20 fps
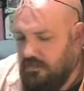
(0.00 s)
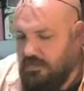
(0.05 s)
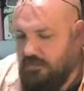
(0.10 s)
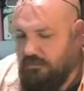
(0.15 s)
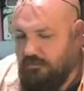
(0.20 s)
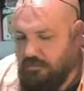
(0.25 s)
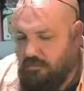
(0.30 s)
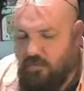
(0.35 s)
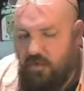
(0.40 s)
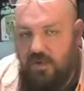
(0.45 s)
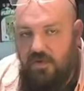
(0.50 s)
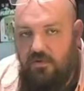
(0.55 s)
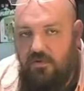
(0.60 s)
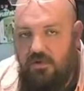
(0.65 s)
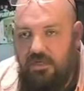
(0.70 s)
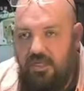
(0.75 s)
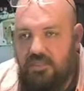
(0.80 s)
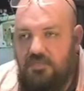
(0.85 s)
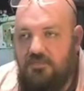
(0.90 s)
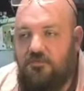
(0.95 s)
Grendel
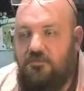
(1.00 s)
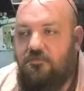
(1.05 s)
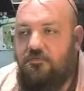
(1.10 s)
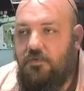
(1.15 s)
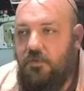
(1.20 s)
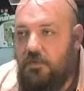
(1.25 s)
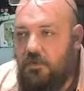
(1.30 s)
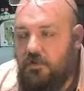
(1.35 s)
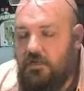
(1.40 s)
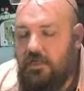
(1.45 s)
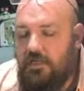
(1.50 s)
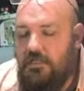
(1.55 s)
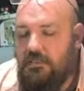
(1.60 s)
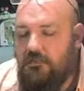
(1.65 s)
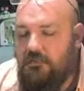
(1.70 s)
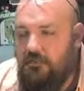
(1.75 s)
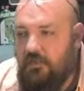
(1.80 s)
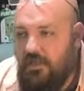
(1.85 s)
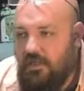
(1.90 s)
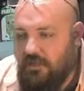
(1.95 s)
gets furious
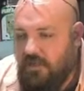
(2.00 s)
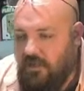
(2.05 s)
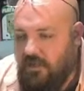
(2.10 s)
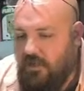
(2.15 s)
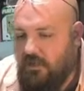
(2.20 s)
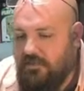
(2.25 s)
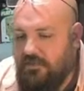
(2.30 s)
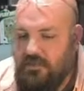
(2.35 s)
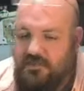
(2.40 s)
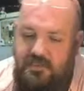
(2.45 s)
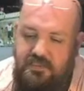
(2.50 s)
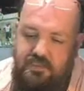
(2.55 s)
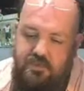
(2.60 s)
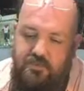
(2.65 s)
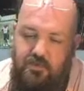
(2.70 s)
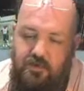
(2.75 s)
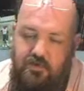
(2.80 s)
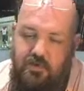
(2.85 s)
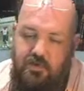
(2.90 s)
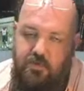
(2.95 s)
because, and this is
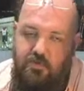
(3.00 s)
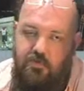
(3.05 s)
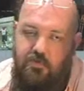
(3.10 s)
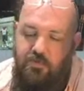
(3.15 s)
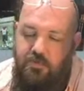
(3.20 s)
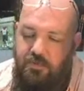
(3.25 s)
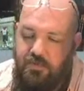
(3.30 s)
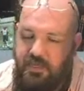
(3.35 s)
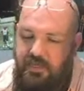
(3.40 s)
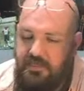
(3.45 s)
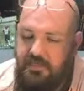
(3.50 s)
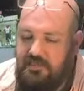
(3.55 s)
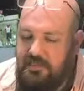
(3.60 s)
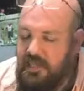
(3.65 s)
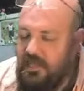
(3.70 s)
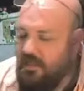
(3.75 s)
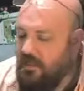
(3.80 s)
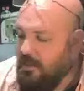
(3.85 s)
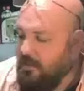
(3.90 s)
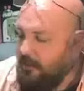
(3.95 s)
one of the cool things
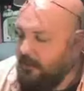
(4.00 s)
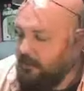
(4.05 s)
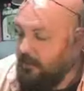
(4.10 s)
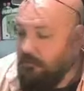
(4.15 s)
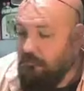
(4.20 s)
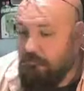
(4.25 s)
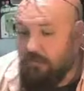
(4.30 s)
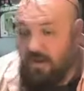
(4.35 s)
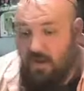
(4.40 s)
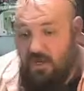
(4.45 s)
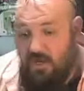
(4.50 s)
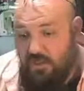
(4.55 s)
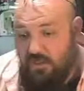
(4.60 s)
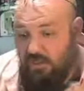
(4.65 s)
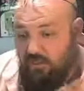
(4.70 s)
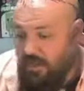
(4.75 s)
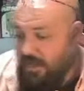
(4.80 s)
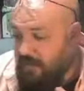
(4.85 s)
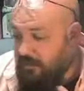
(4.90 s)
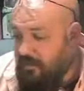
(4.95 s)
that the monk who
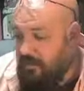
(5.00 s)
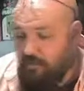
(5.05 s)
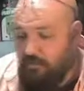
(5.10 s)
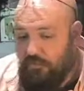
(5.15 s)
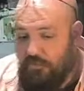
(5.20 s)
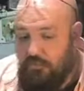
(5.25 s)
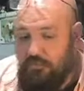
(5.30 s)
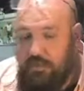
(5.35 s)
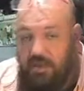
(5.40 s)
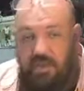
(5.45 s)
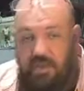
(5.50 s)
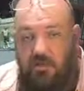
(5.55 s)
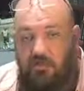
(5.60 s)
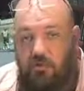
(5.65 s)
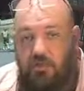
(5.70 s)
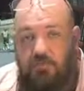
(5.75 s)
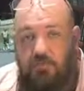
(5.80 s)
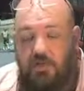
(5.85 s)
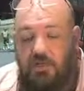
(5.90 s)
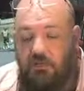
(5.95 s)
got a hold of
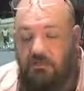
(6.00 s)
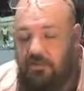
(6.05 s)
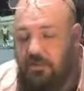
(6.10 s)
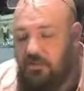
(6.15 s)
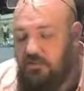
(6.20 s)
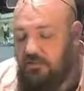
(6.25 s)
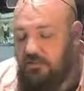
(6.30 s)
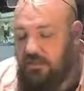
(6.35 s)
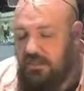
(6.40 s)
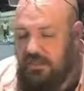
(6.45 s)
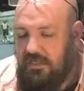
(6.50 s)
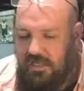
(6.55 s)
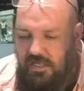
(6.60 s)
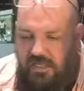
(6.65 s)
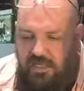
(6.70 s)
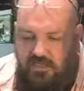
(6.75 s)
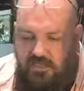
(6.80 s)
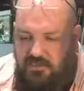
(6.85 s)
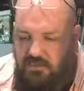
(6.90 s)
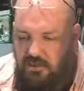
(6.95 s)
Beowulf and composed it
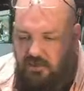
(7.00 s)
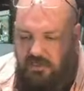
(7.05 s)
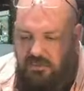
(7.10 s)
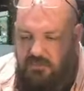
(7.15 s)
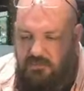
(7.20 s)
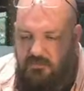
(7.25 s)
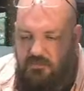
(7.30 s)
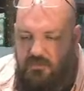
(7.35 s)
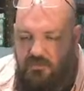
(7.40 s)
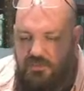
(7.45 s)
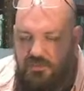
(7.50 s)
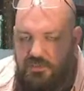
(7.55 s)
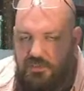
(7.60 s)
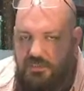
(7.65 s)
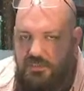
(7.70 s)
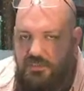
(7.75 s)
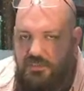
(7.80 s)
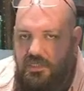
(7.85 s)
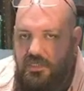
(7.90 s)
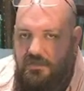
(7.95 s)
inserted some Christian
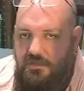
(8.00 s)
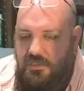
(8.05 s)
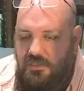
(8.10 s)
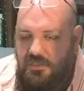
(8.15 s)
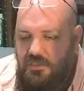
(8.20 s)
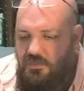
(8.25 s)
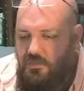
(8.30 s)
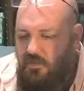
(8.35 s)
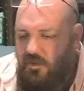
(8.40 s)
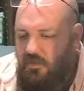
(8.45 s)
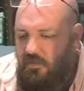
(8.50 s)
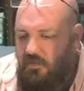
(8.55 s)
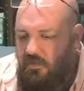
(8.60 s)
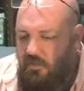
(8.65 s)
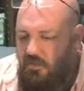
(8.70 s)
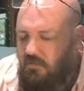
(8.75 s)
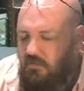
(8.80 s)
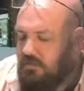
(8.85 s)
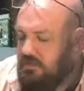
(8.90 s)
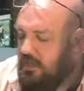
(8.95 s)
details, and this is one of the good
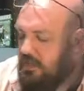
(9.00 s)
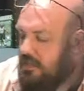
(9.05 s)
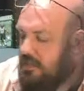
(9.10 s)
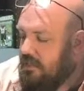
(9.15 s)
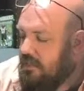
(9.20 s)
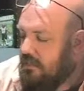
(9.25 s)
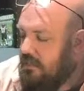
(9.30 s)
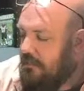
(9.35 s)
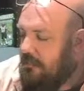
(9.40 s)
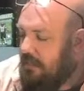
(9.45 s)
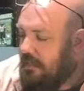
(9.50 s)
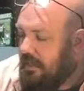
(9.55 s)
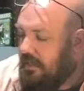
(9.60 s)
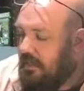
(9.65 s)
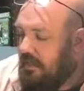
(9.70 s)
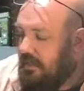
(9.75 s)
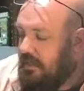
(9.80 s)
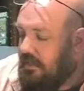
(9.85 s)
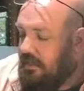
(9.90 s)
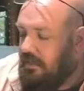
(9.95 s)
ones, that
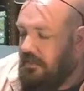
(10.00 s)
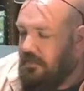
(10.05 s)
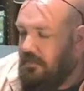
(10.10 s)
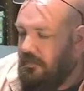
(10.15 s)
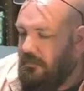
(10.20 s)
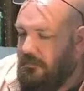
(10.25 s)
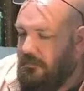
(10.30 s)
the